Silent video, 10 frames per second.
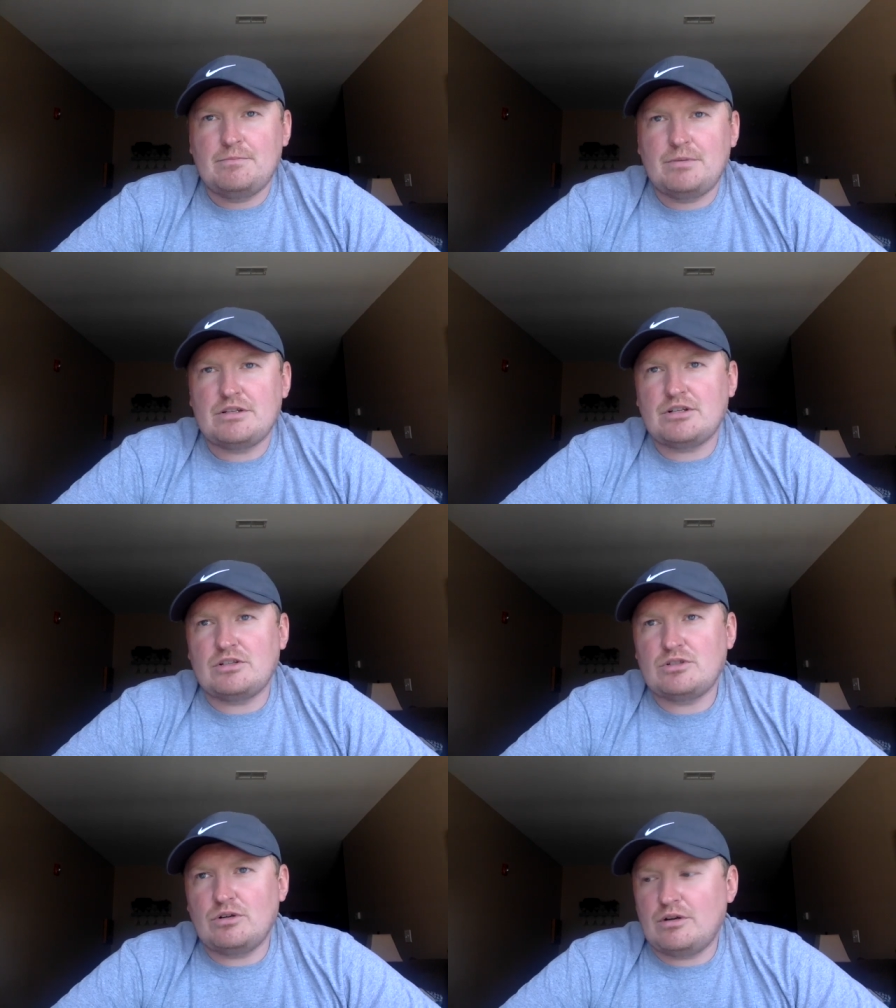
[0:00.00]
But it's
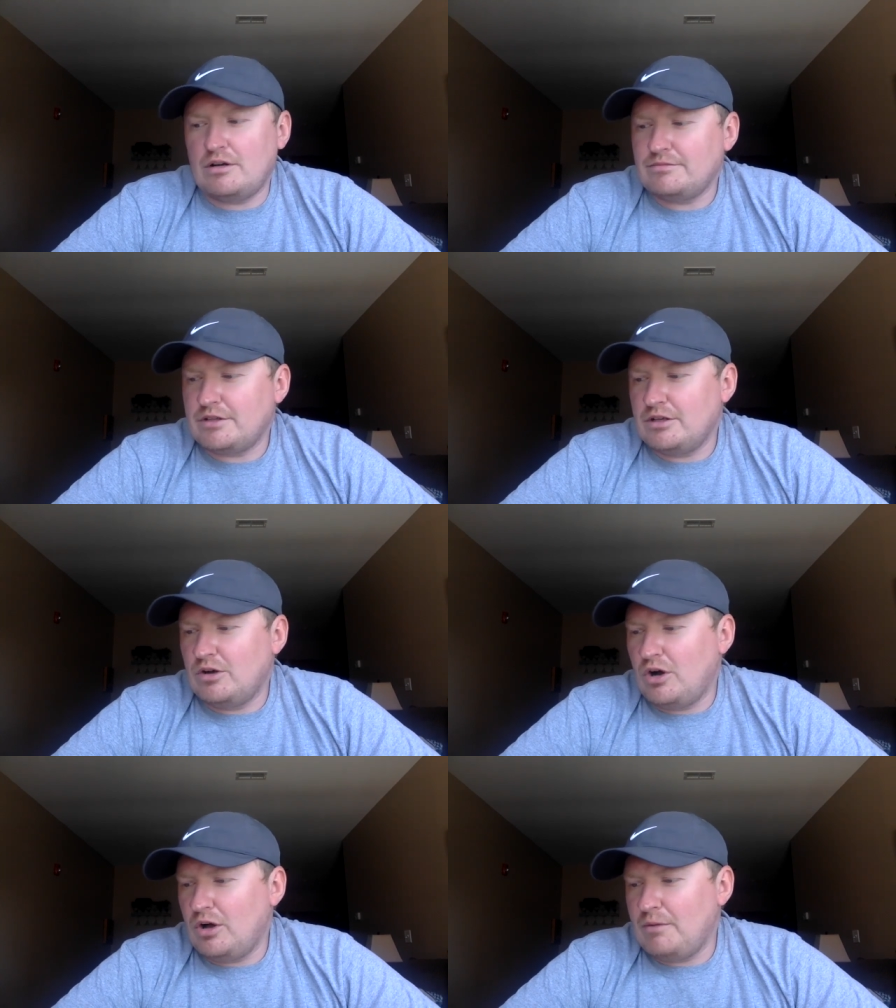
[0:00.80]
also you know
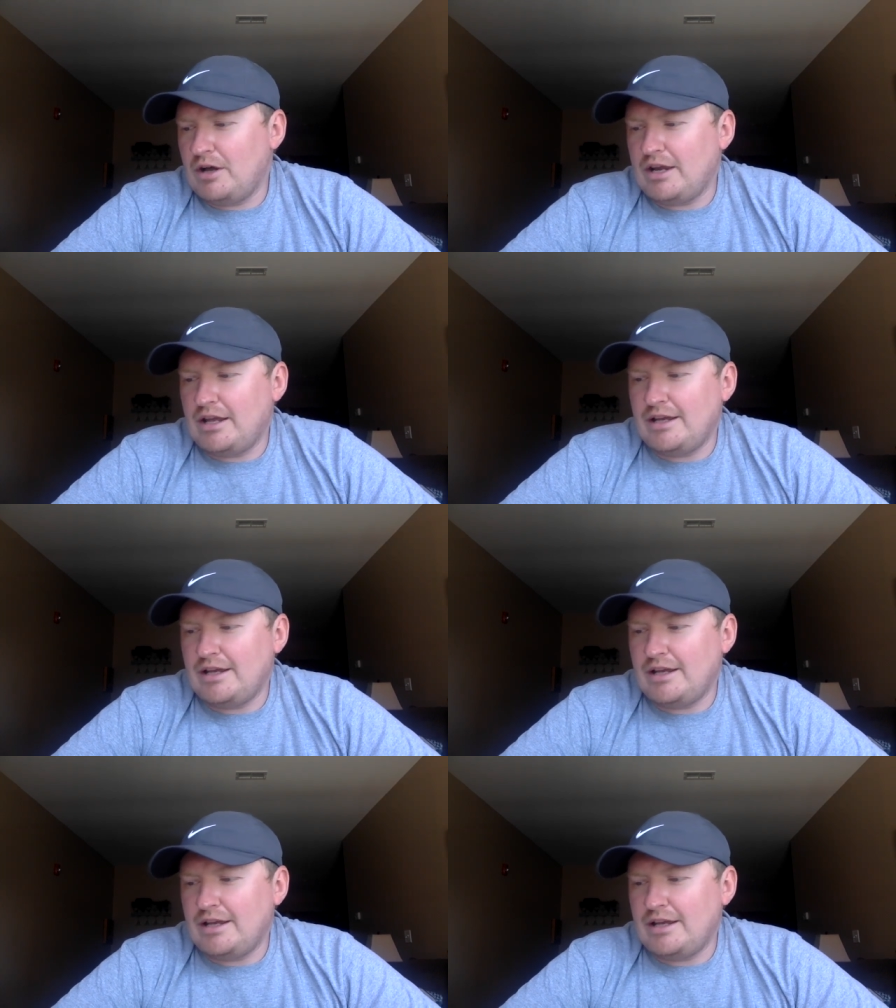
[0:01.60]
all about